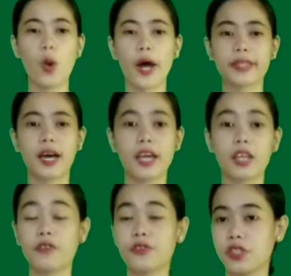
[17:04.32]
what
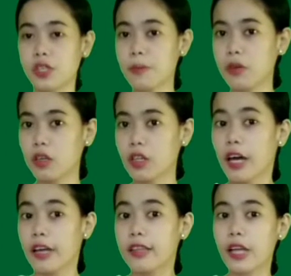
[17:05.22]
kind of symbol
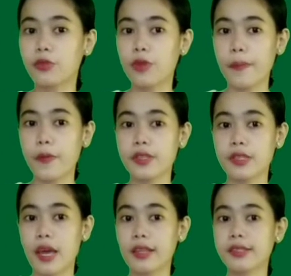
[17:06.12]
that
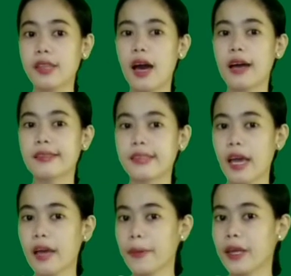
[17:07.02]
represents a
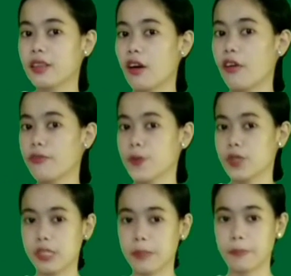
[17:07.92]
segment of
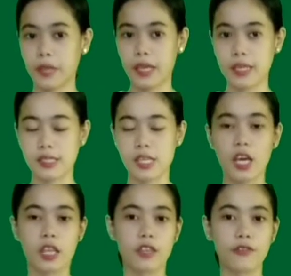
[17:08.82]
music plays
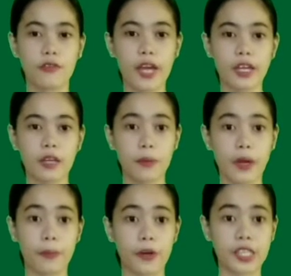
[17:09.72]
divided
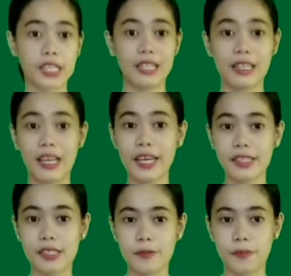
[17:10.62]
by vertical
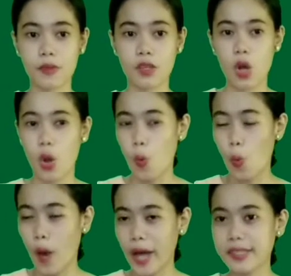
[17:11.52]
lines?
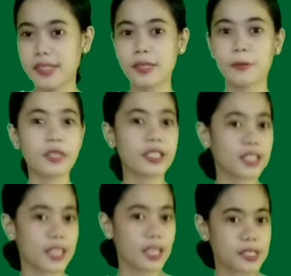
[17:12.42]
What symbol
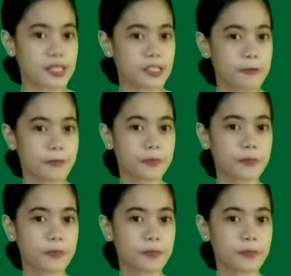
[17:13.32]
it is?